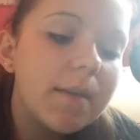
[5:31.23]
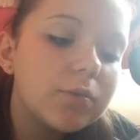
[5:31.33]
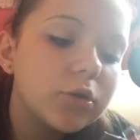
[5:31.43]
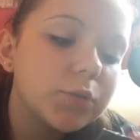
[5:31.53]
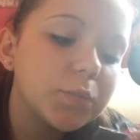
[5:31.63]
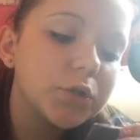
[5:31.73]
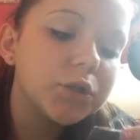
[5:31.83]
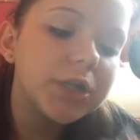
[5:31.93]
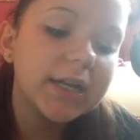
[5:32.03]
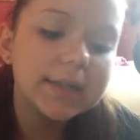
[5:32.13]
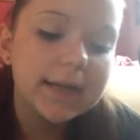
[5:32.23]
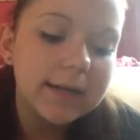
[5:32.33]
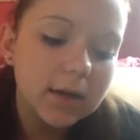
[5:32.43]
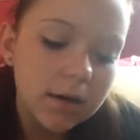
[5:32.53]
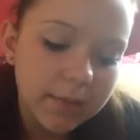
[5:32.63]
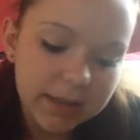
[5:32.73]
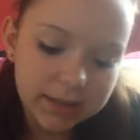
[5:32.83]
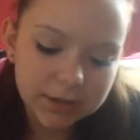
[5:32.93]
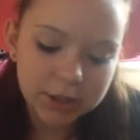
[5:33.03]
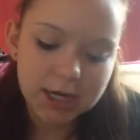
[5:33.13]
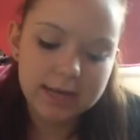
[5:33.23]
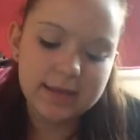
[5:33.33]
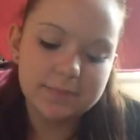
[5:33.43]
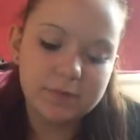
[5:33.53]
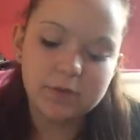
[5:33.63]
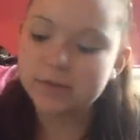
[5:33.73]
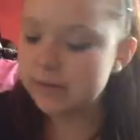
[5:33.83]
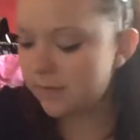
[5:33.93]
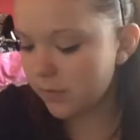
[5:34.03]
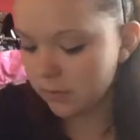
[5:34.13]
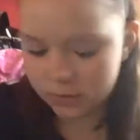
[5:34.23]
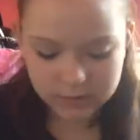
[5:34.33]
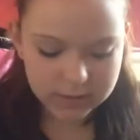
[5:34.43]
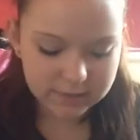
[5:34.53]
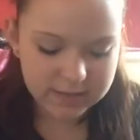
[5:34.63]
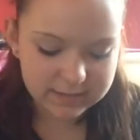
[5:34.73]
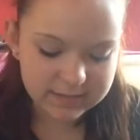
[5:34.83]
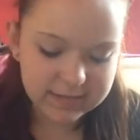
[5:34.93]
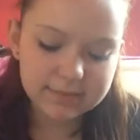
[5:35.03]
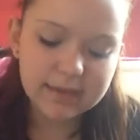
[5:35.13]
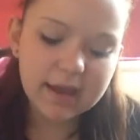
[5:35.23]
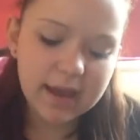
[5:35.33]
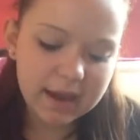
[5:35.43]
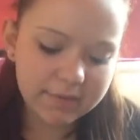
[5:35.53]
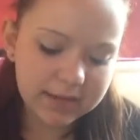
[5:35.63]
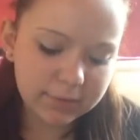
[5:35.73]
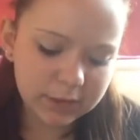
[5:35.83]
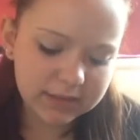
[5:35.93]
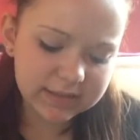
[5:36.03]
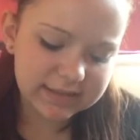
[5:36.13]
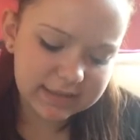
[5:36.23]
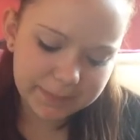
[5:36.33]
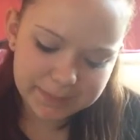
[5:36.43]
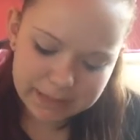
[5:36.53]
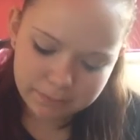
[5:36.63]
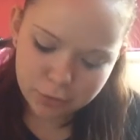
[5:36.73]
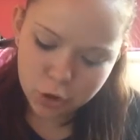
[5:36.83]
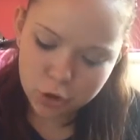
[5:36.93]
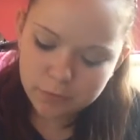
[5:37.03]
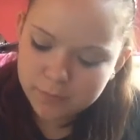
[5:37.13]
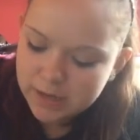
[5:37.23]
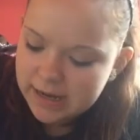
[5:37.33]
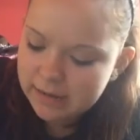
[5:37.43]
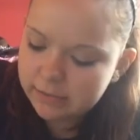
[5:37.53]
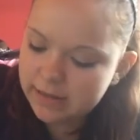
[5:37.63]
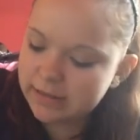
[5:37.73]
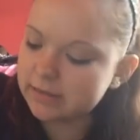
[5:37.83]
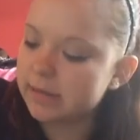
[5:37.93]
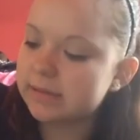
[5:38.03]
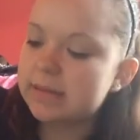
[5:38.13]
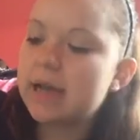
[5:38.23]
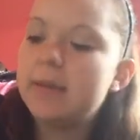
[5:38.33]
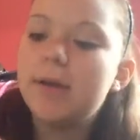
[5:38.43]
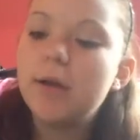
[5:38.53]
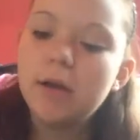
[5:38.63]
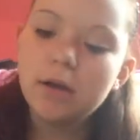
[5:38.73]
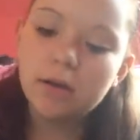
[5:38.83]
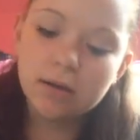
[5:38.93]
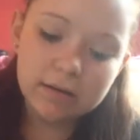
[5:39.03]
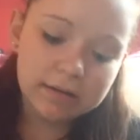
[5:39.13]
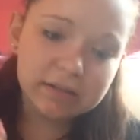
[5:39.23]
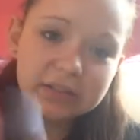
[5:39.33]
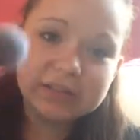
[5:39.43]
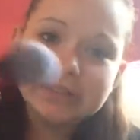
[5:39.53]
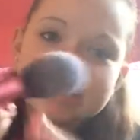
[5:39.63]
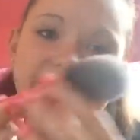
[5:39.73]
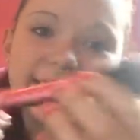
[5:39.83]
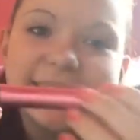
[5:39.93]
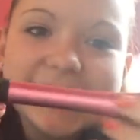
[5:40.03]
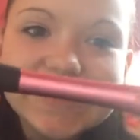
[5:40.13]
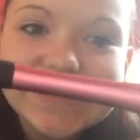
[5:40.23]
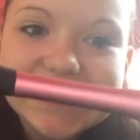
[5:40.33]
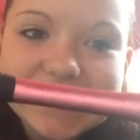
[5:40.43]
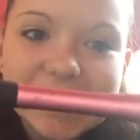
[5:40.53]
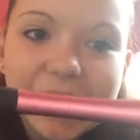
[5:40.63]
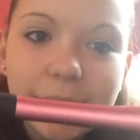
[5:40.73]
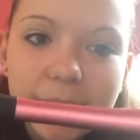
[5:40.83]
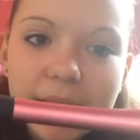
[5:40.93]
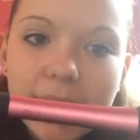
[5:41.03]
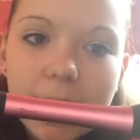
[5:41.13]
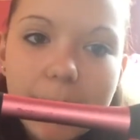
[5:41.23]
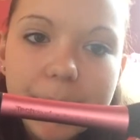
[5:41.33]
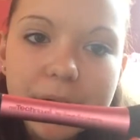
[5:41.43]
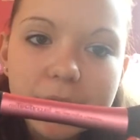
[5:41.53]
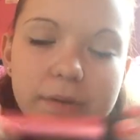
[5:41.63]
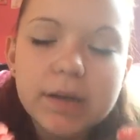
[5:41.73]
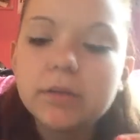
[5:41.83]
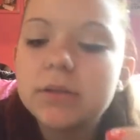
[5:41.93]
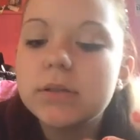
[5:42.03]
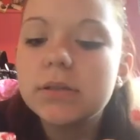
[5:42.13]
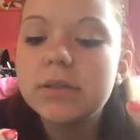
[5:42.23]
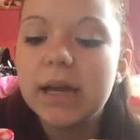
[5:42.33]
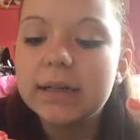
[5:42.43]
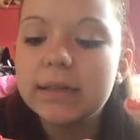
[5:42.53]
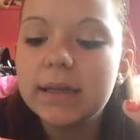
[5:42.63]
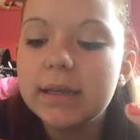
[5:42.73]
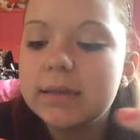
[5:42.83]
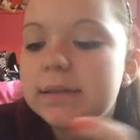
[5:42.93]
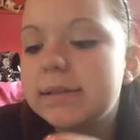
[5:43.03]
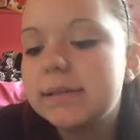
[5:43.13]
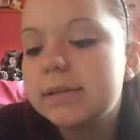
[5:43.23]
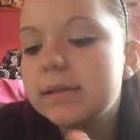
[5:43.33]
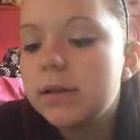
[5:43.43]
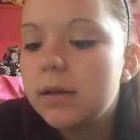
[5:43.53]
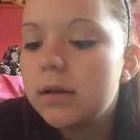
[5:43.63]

Brush, and I can't wait to try this because everyone recommends this. I really wanted the stippling brush, but I'll get that next time. Oh my god. So, yep, Real Techniques